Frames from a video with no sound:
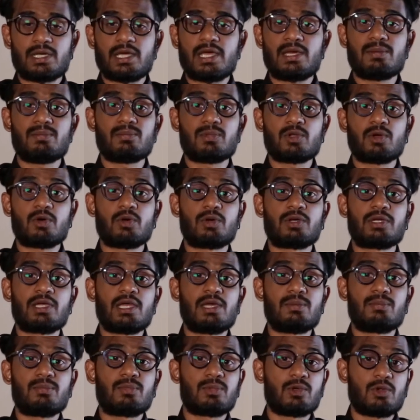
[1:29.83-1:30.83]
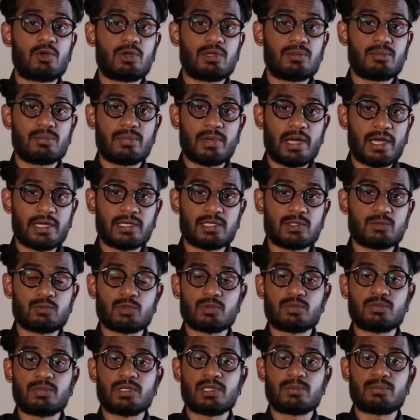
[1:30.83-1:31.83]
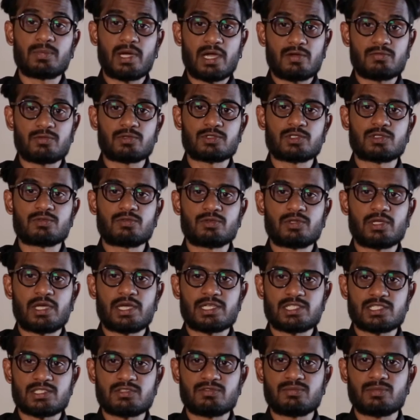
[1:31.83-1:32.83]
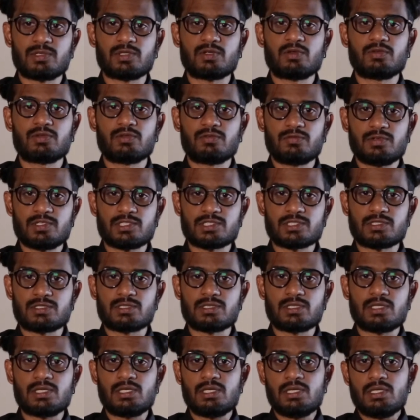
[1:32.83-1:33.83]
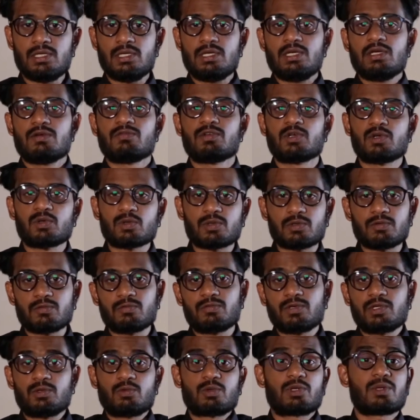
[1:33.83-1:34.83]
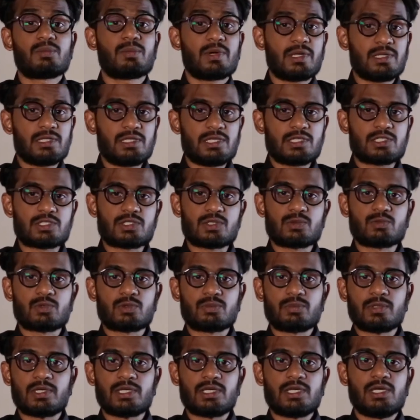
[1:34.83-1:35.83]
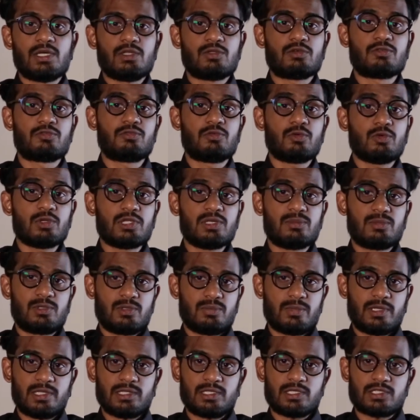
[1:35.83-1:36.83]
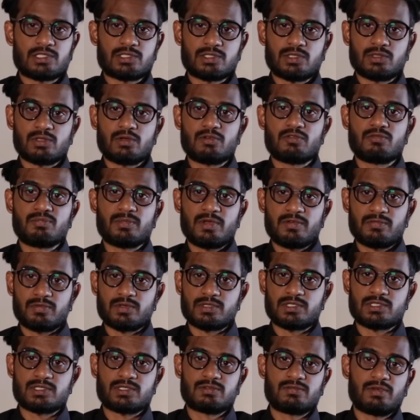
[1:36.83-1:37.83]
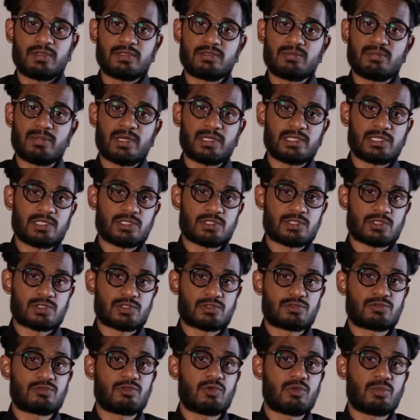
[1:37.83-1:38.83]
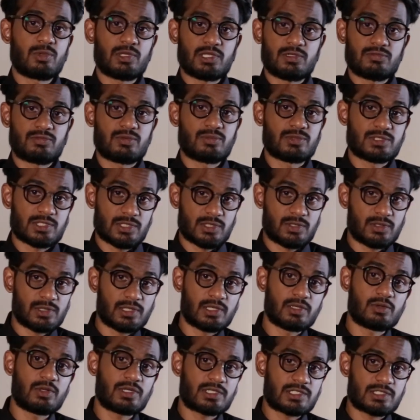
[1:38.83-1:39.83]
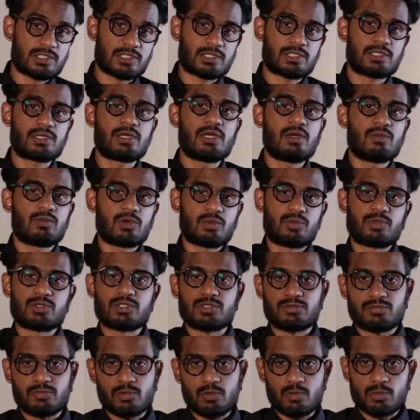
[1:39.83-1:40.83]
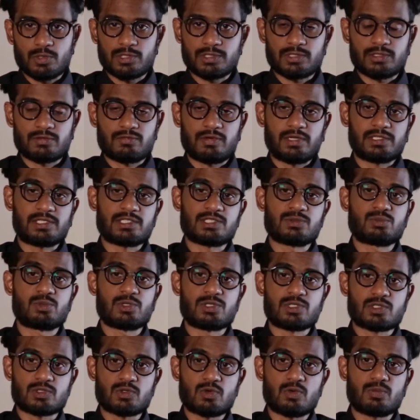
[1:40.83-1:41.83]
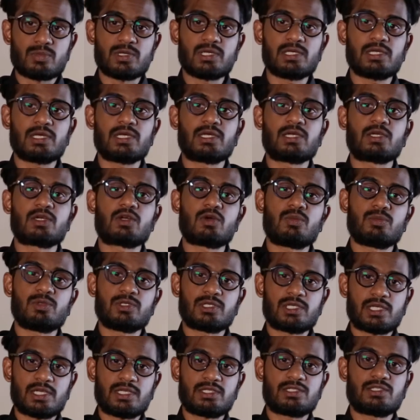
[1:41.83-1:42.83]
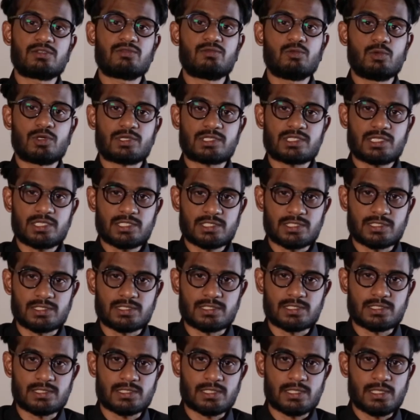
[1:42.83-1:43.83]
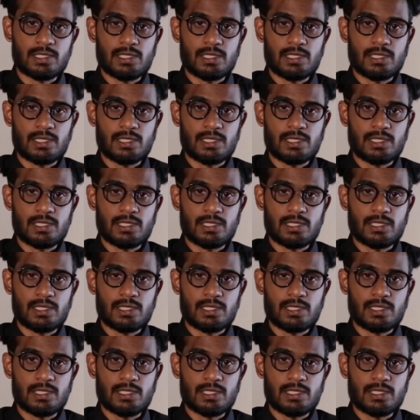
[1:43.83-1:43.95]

Employee buy-in would be pivotal for the achievement of the vision. The recommendation would be the full implementation of methods that the managers formerly from General Electric were putting forward, that is brainstorming and communicative work sessions.